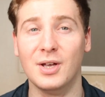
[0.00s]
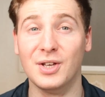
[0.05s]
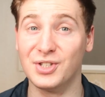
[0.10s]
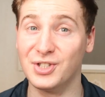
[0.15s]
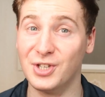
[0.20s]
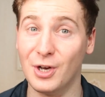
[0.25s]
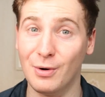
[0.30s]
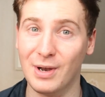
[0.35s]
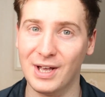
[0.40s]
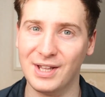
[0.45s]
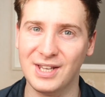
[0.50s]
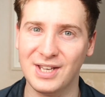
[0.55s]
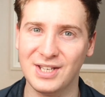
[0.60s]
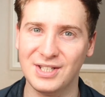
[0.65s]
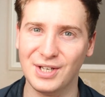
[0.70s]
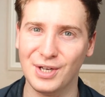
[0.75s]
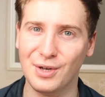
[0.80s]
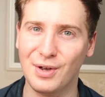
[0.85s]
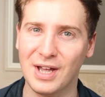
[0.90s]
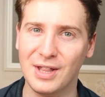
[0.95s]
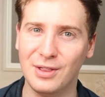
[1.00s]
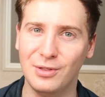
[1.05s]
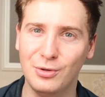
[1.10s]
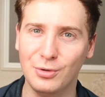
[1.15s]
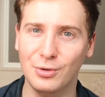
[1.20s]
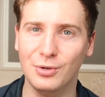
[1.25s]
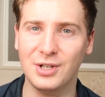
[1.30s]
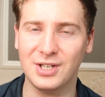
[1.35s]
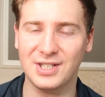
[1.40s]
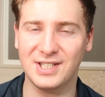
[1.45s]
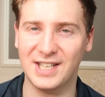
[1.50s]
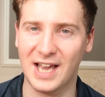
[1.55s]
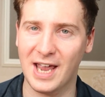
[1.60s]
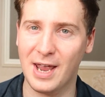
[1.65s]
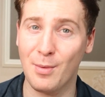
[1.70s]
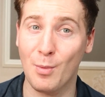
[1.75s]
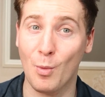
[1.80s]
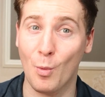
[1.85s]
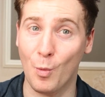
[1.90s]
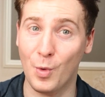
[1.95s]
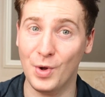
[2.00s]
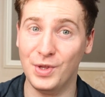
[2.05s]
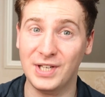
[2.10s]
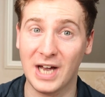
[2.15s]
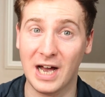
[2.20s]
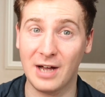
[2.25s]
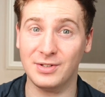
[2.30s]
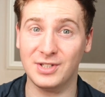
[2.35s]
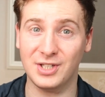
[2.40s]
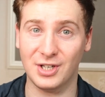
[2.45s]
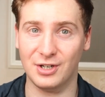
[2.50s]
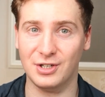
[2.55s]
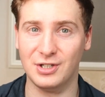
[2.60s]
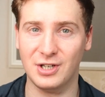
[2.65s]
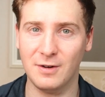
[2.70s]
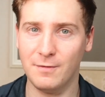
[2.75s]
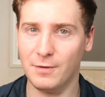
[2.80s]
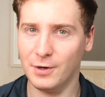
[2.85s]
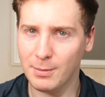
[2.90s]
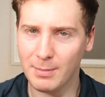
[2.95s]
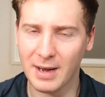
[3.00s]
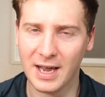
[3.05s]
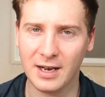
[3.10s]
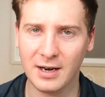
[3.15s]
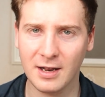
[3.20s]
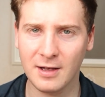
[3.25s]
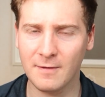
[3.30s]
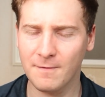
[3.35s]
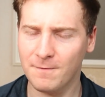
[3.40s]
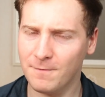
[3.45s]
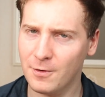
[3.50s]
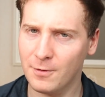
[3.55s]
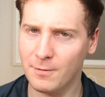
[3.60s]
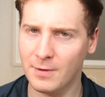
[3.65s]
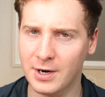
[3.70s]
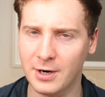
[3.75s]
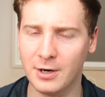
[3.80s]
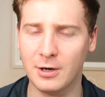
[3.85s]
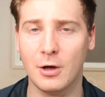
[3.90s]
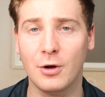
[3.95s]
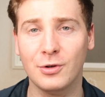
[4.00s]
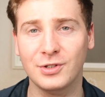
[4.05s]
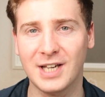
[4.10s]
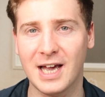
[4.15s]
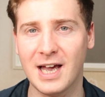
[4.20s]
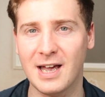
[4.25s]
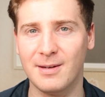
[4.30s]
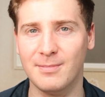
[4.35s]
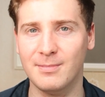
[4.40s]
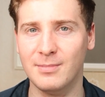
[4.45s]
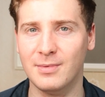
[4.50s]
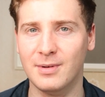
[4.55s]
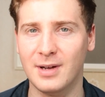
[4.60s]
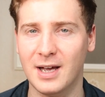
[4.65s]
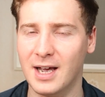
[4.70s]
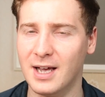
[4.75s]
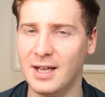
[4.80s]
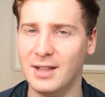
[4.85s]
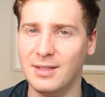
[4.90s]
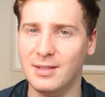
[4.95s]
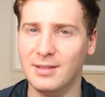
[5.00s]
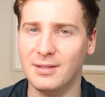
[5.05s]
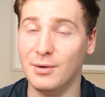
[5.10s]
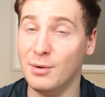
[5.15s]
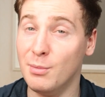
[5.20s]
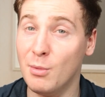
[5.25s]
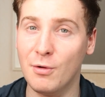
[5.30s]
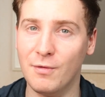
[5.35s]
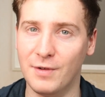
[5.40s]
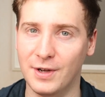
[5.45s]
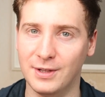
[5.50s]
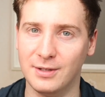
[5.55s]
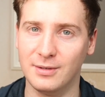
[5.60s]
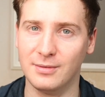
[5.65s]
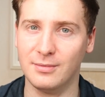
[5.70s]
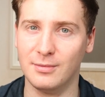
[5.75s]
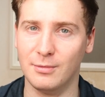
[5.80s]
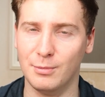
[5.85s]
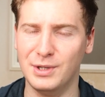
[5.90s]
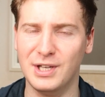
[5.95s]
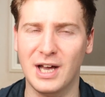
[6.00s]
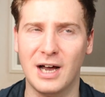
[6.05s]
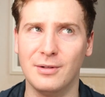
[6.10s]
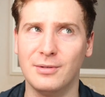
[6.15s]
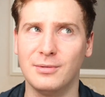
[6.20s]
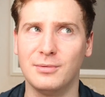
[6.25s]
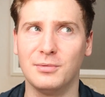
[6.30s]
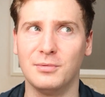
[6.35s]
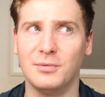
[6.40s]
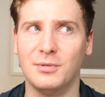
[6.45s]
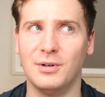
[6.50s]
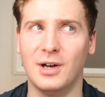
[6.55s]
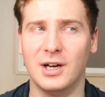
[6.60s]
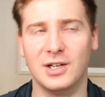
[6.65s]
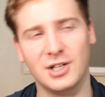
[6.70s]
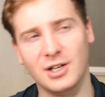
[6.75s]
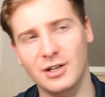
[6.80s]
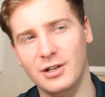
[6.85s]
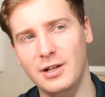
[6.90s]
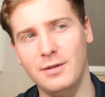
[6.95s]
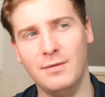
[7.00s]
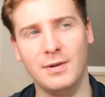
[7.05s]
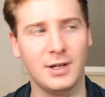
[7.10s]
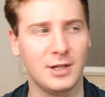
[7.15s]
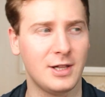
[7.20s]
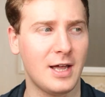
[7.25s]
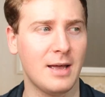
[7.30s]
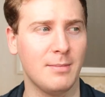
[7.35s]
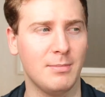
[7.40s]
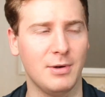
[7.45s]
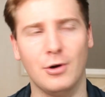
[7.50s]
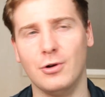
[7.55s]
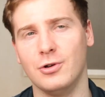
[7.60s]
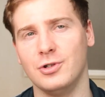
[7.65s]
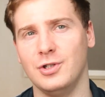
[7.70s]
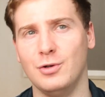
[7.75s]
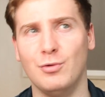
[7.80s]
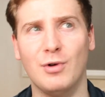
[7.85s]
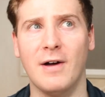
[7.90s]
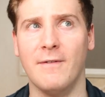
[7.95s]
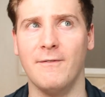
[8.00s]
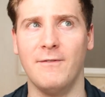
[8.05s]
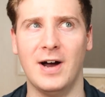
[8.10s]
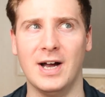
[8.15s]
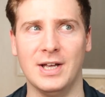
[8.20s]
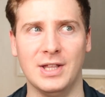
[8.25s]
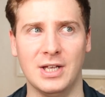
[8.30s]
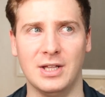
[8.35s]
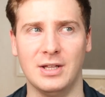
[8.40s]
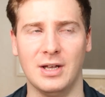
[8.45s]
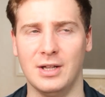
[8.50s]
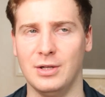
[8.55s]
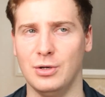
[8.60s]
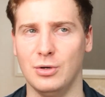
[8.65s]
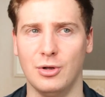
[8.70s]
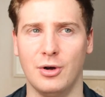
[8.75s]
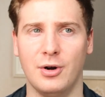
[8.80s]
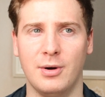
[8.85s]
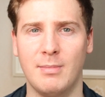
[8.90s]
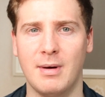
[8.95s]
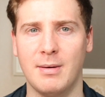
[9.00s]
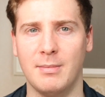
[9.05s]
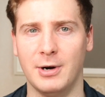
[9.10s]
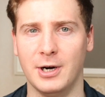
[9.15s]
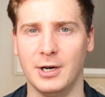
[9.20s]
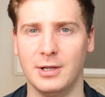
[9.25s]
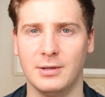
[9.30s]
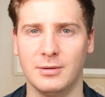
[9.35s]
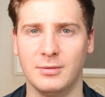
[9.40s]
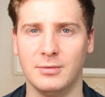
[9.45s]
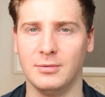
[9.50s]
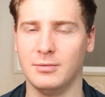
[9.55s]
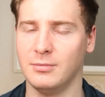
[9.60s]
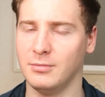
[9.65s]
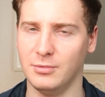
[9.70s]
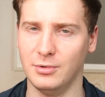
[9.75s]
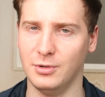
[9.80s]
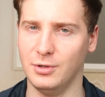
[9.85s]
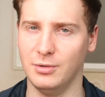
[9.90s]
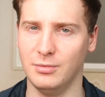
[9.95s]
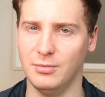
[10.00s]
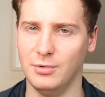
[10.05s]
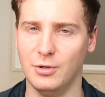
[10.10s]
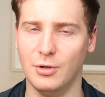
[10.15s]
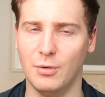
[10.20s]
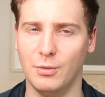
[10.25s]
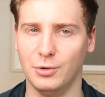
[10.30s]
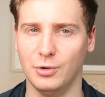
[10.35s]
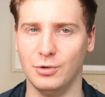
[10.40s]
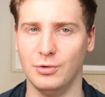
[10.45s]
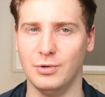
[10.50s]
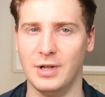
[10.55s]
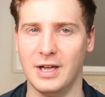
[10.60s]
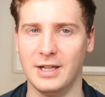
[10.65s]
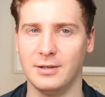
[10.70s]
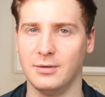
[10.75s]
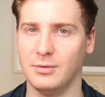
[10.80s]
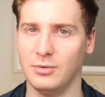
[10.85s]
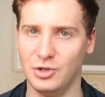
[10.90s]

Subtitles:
So like this, you can do the same without searching for the backlink for a very long time and remove it without actually leaving it there because you can find it and you don't remember it. You don't want to do that.